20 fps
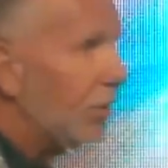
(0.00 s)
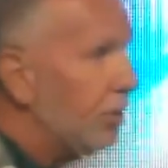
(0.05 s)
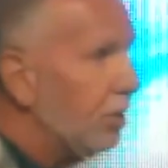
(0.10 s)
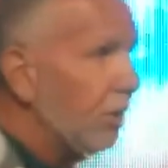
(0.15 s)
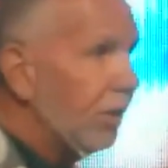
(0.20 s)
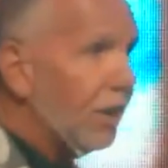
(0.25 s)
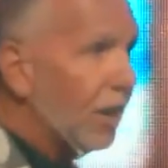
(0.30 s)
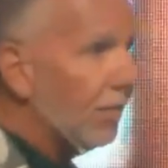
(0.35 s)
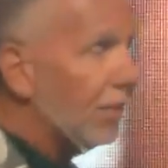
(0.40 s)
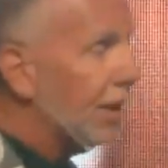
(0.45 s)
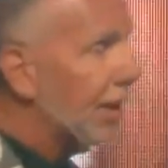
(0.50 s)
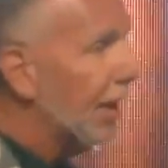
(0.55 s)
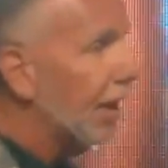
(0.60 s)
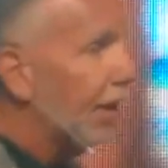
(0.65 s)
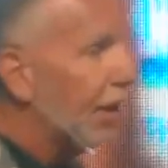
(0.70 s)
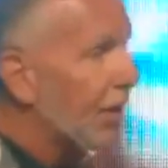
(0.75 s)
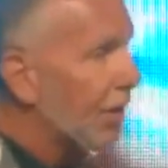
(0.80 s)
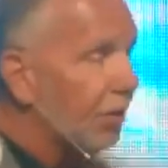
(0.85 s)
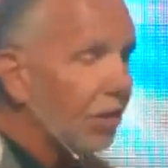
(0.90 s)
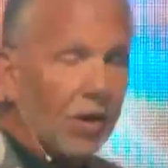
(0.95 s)
you come in
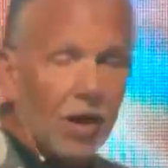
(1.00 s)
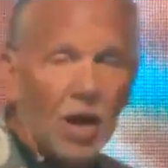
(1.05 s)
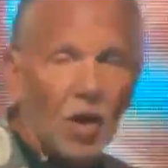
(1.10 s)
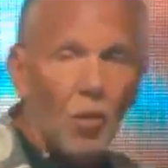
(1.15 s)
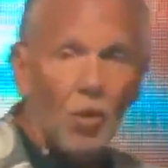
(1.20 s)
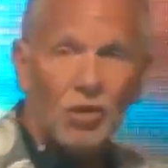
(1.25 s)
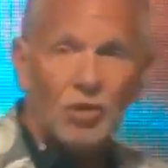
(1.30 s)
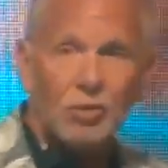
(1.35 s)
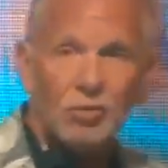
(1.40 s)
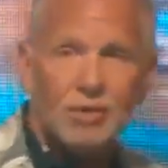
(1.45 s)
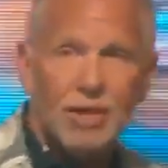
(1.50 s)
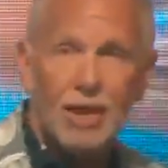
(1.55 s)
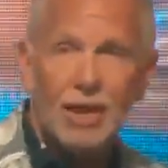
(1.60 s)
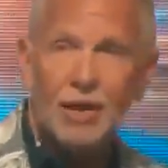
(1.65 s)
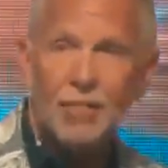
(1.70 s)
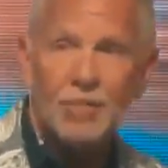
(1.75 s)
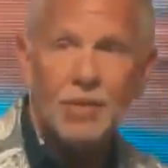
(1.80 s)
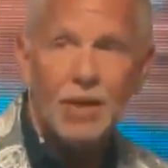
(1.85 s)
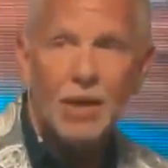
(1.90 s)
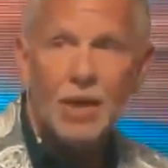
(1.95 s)
here during our worship
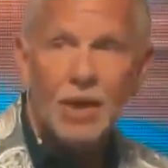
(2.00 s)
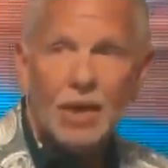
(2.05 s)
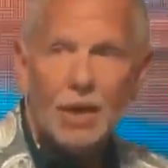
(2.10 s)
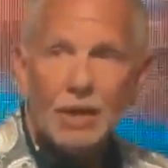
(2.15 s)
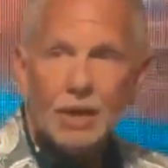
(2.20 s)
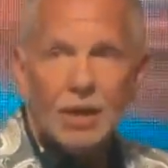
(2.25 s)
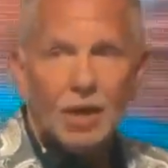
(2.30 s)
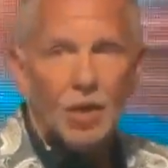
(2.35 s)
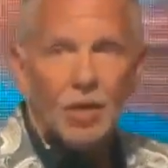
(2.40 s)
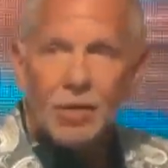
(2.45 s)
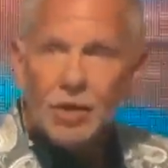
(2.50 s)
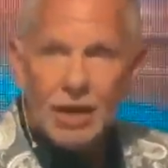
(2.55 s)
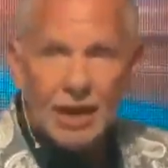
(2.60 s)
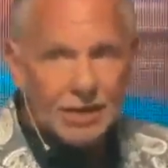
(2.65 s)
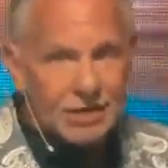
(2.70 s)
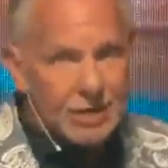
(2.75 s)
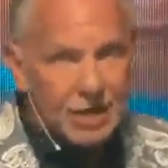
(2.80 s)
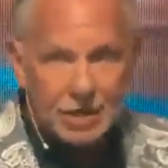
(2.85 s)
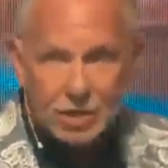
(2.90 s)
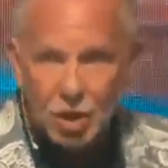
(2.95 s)
time, you know, like I
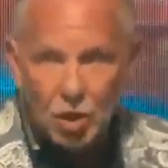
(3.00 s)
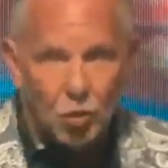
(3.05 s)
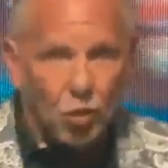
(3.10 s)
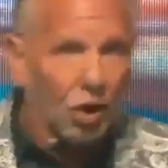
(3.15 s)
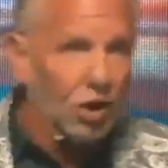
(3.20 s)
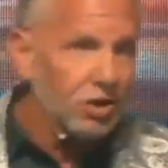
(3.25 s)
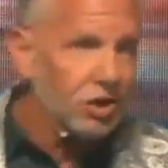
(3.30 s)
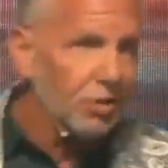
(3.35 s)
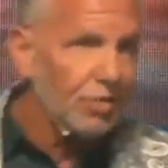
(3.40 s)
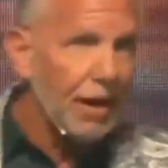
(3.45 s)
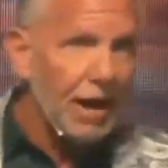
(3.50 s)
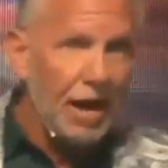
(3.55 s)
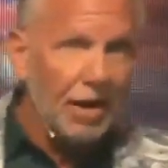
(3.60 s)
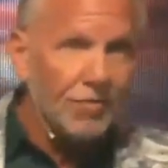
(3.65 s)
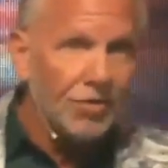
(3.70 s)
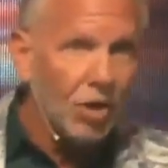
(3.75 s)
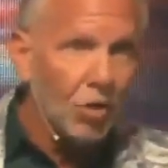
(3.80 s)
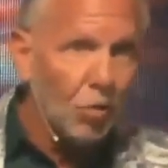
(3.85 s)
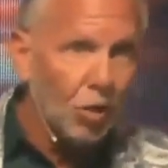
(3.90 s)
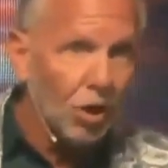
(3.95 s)
said, you worship however
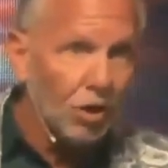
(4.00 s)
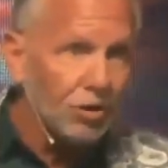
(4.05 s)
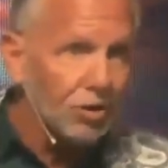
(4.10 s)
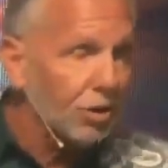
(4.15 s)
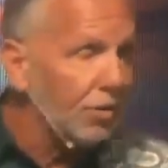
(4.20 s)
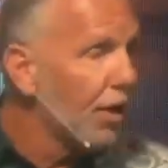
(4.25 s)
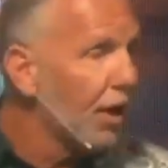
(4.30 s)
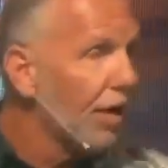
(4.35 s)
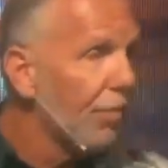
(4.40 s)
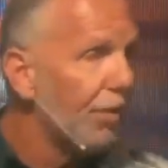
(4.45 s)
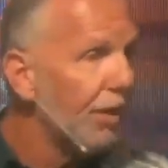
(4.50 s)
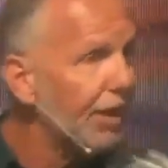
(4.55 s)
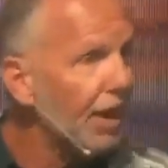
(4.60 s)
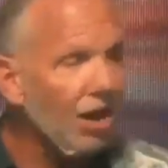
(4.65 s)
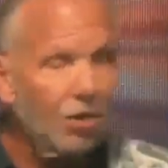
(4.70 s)
you worship. But there's